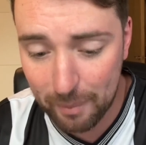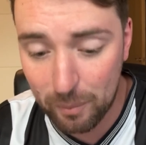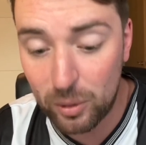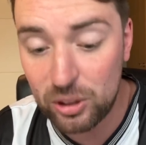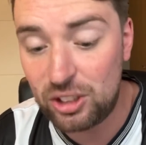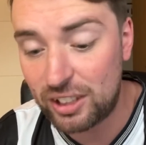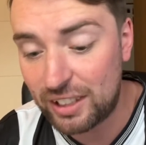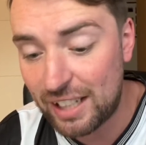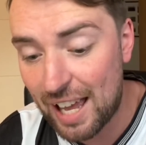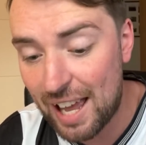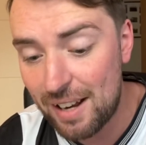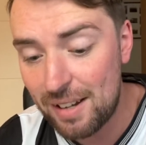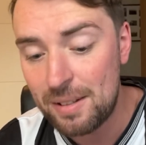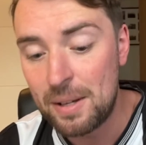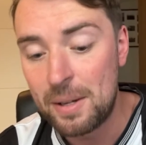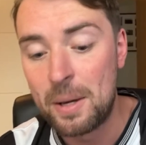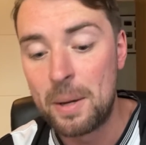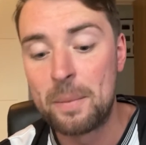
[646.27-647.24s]
Which
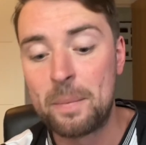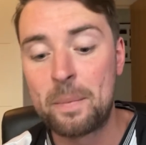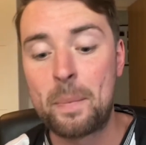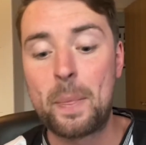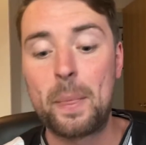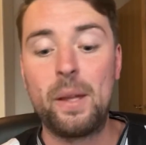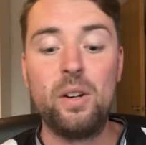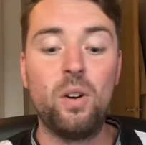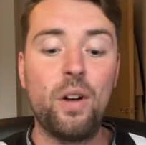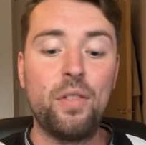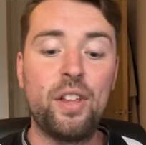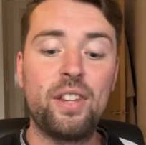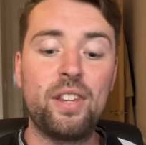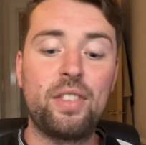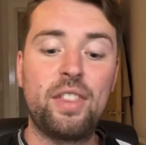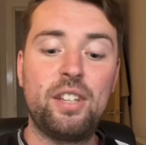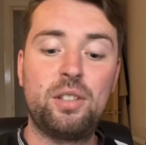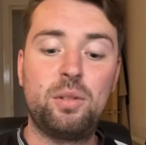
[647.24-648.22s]
again, you know, I
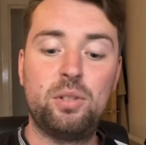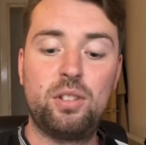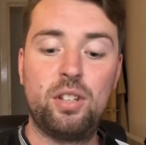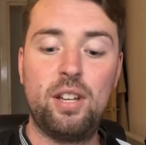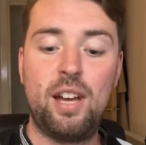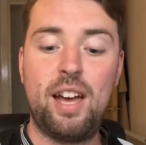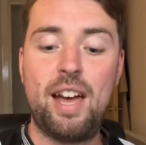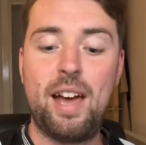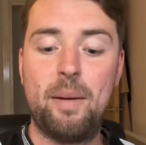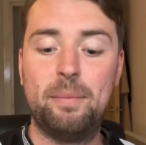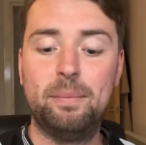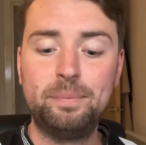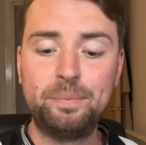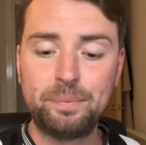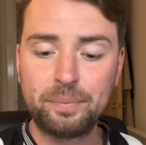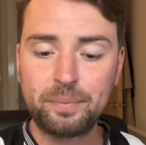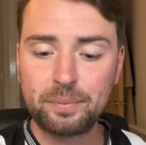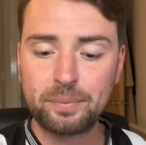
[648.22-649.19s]
think this was the,
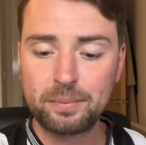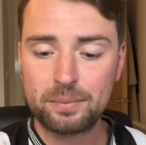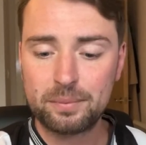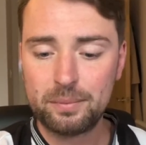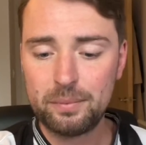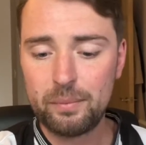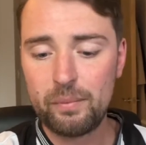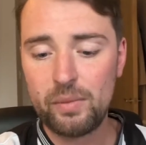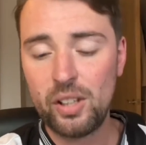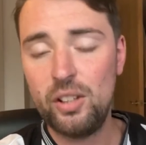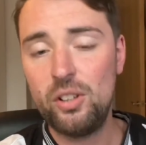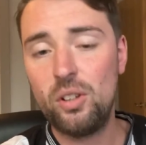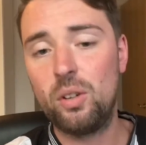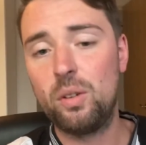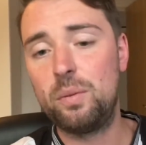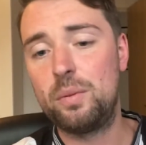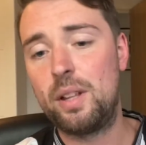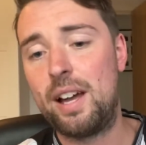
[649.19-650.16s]
you
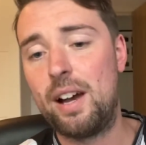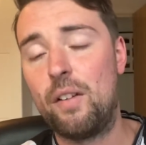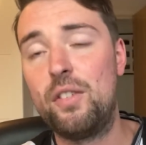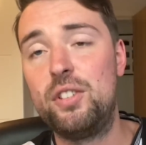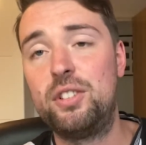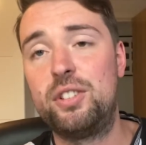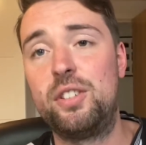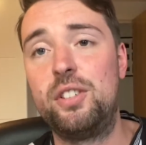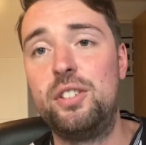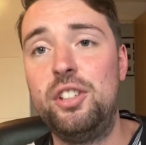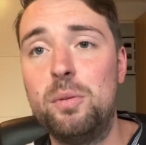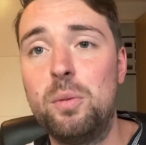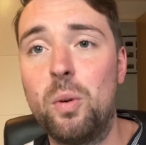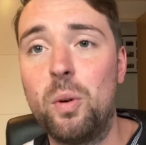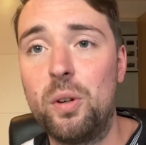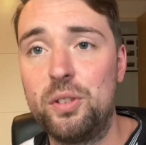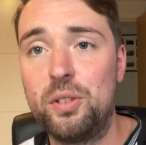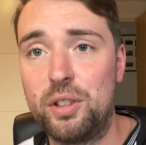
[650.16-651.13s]
know, obviously the
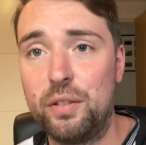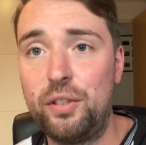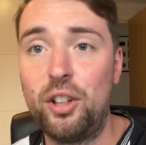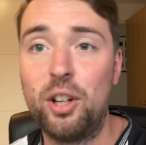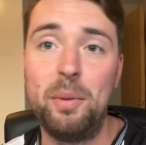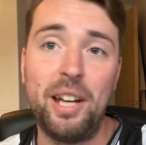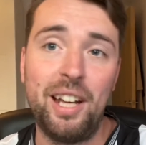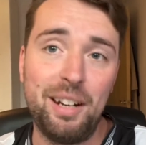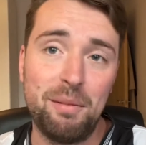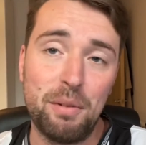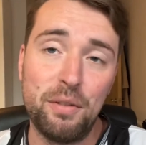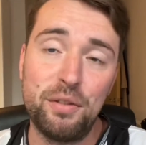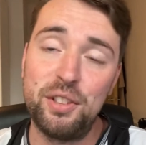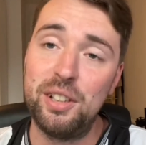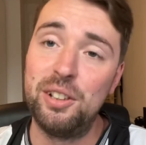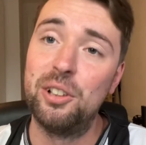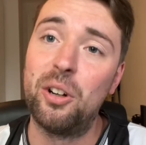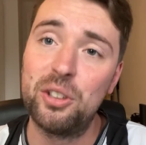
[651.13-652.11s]
new owners have come in and we've
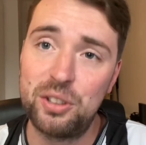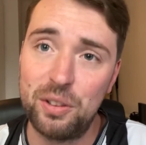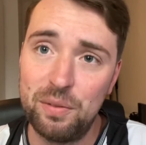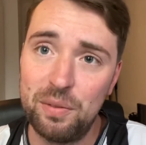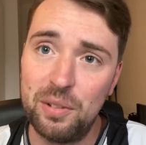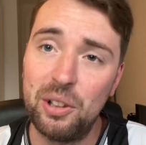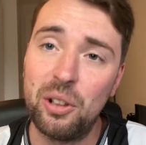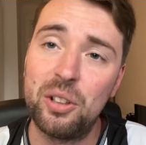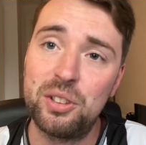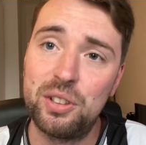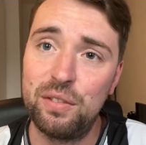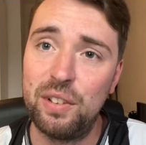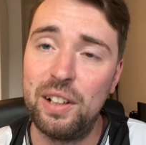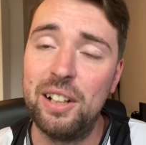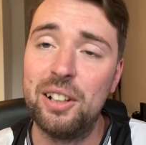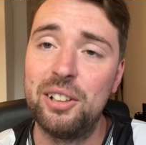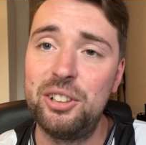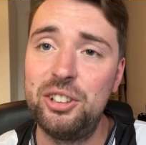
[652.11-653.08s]
seen lots of
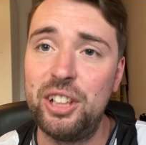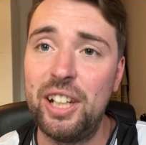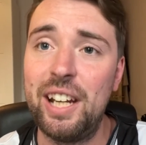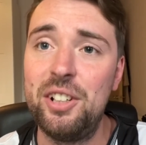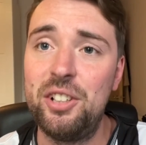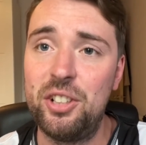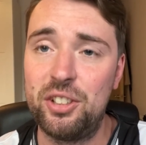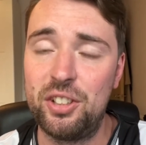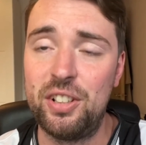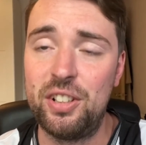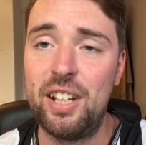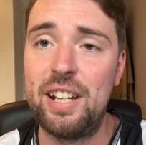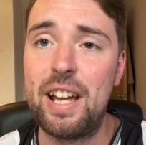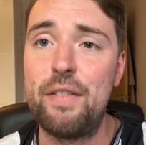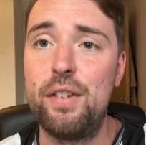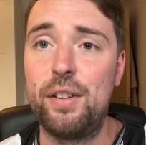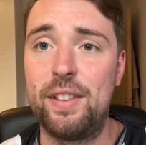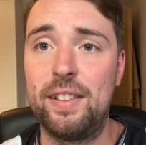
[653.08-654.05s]
little changes and
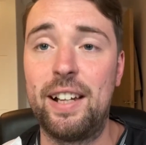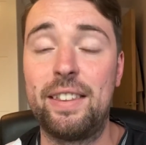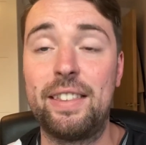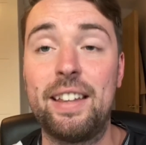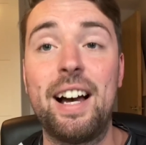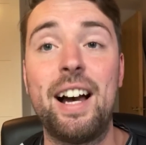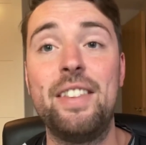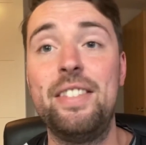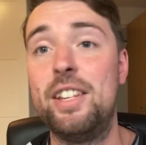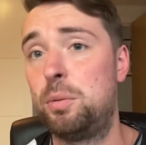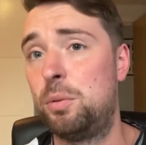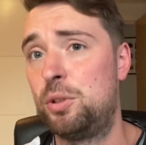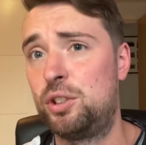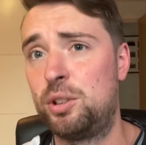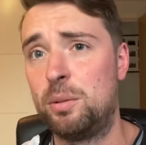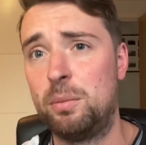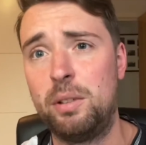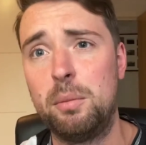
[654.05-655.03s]
everything like that. And this was
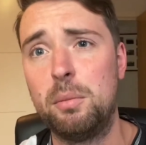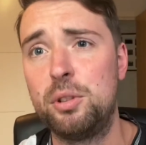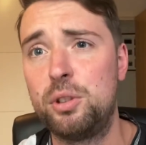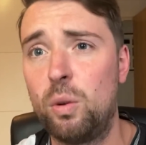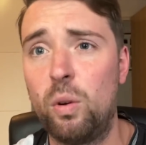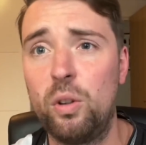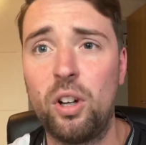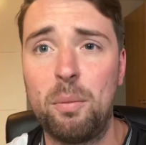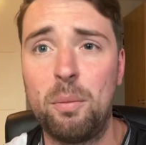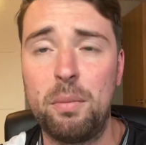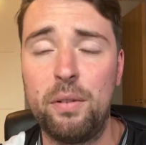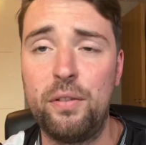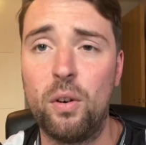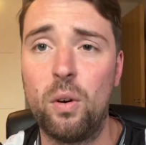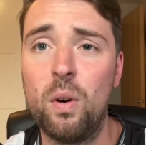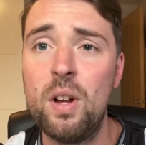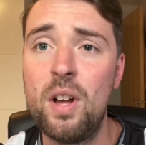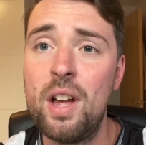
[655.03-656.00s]
something that was going on
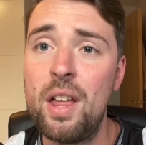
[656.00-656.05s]
before